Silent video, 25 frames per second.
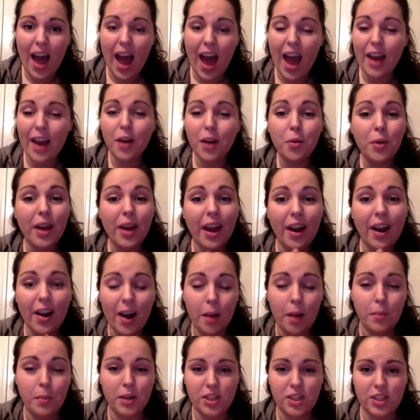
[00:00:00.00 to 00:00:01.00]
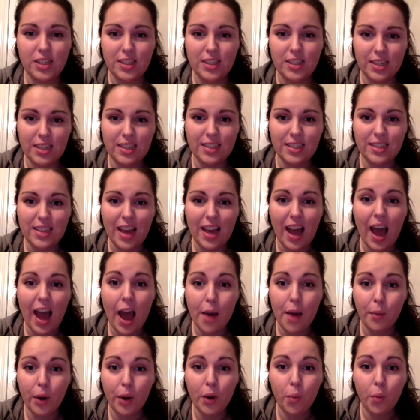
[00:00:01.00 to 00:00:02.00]
I don't care how much this is.
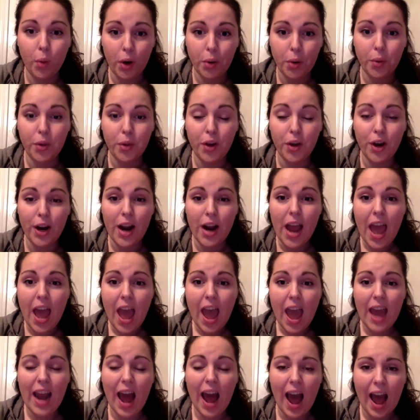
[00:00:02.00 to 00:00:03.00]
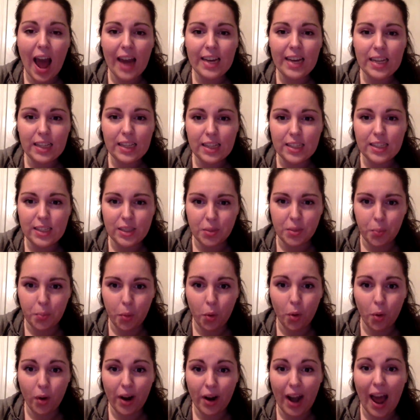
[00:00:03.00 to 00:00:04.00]
I want to work with her, and I need this
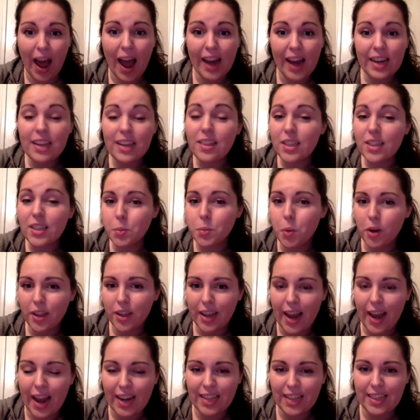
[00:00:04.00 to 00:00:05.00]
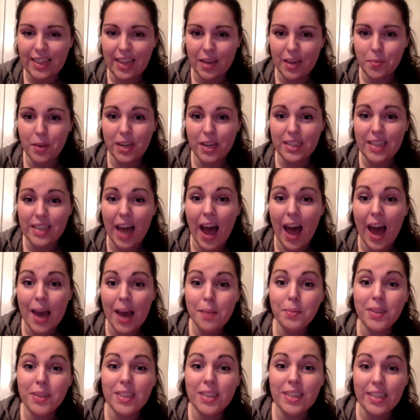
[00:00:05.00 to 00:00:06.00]
support. I need this more than anything because
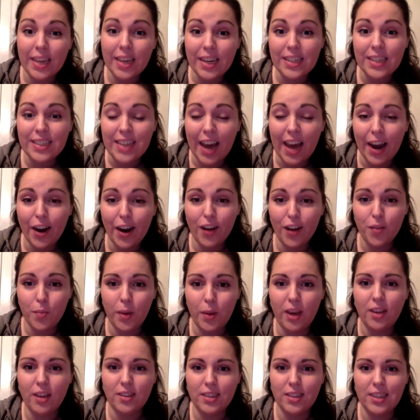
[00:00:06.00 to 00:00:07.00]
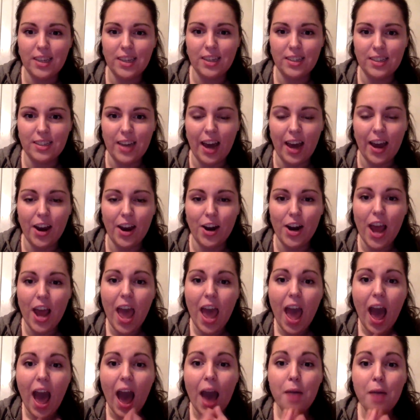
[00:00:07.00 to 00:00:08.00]
I'm sick and tired of being sick and tired.
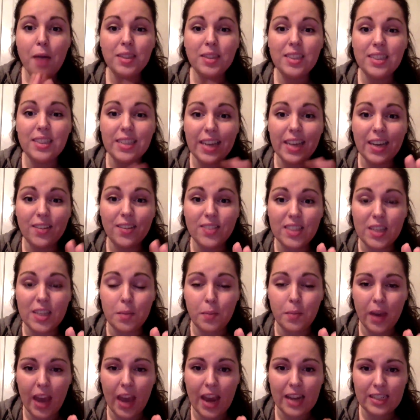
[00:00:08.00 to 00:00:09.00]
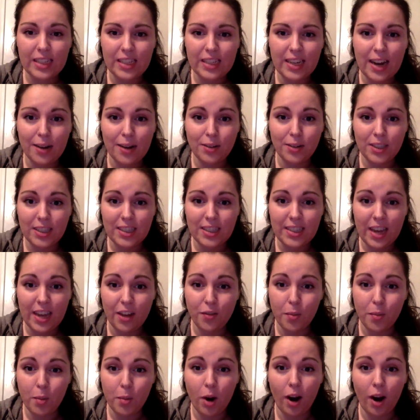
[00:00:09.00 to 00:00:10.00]
I was sick of sleeping 18 hours a day
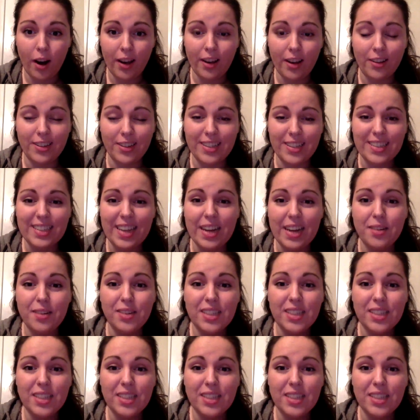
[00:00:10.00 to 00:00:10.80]
from chronic illness, and I was